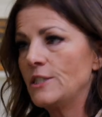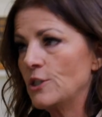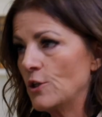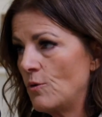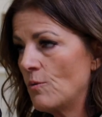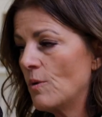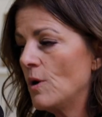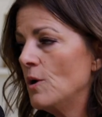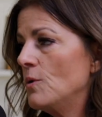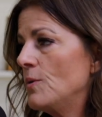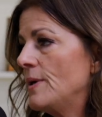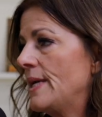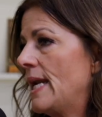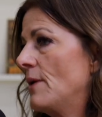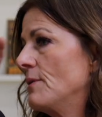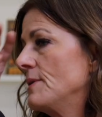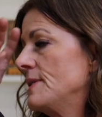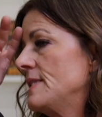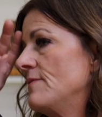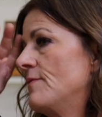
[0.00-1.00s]
to grow and
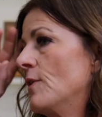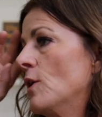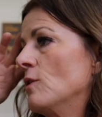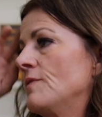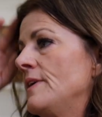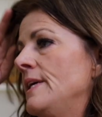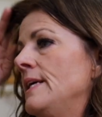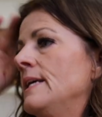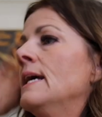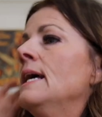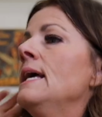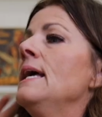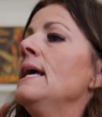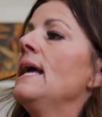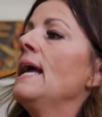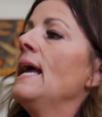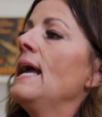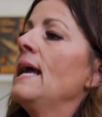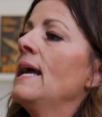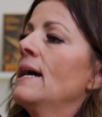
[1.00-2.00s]
how it's evolving.
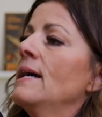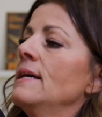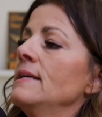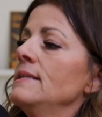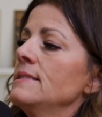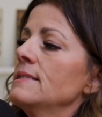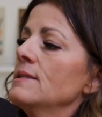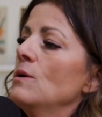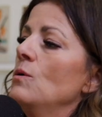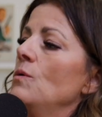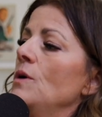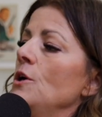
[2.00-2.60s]
And